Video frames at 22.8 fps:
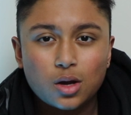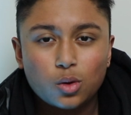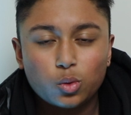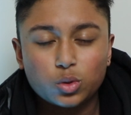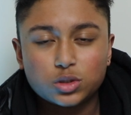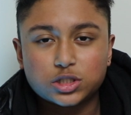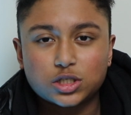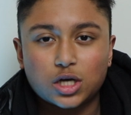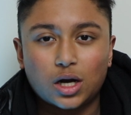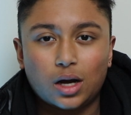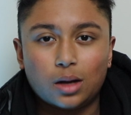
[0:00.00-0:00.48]

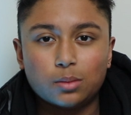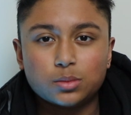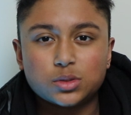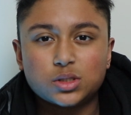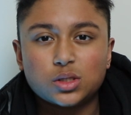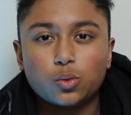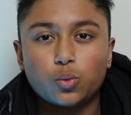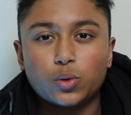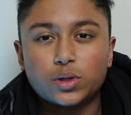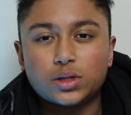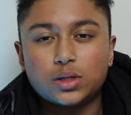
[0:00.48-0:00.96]
which
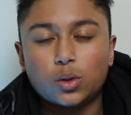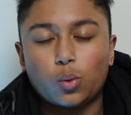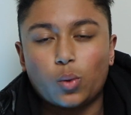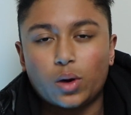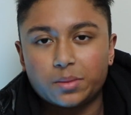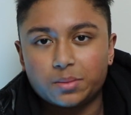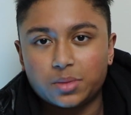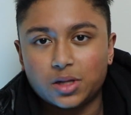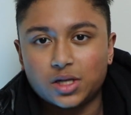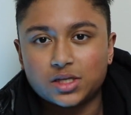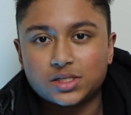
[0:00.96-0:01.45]
comes with the
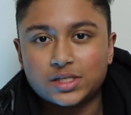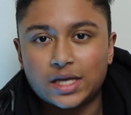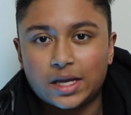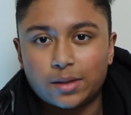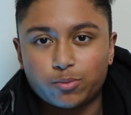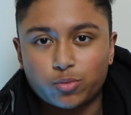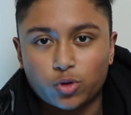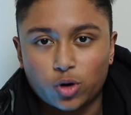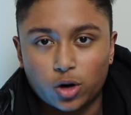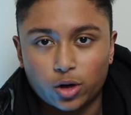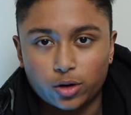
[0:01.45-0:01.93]
OnePlus
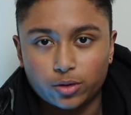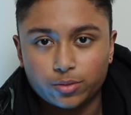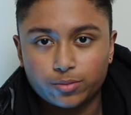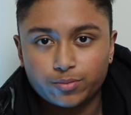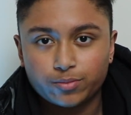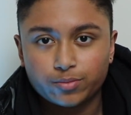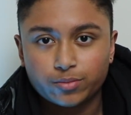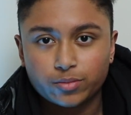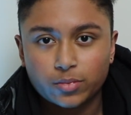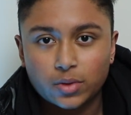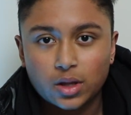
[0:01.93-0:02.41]
8 Pro.
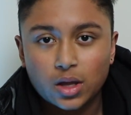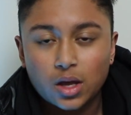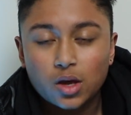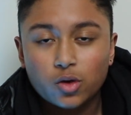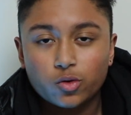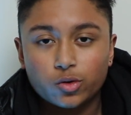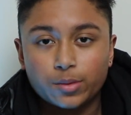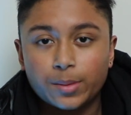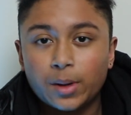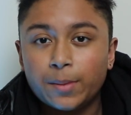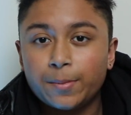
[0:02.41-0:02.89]

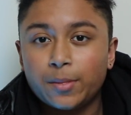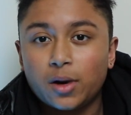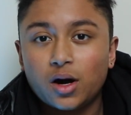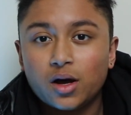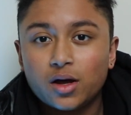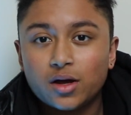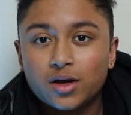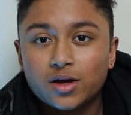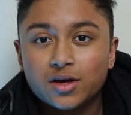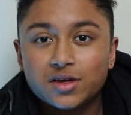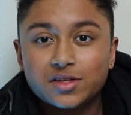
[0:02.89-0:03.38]

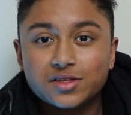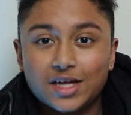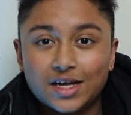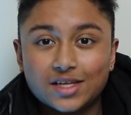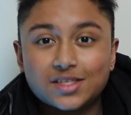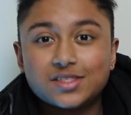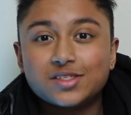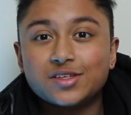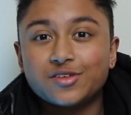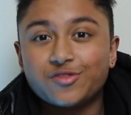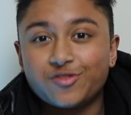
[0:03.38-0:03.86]
Remember,
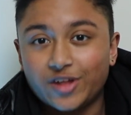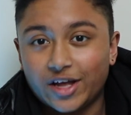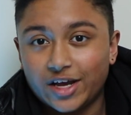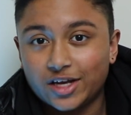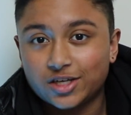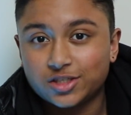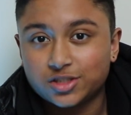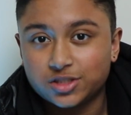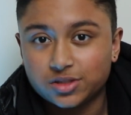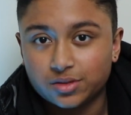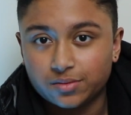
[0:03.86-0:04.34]
that's the
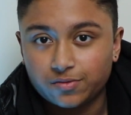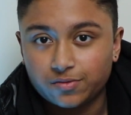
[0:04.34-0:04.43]
flagship